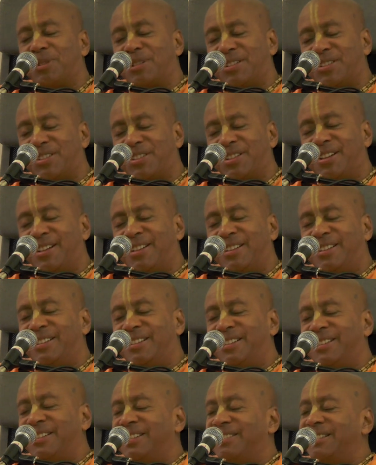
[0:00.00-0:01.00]
was
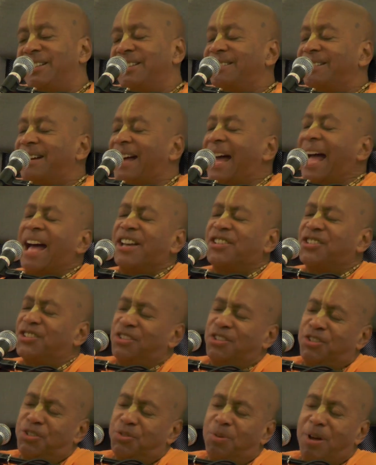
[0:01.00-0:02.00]

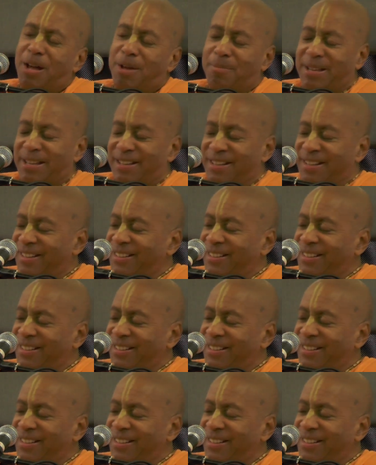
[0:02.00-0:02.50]
Ask the Swami.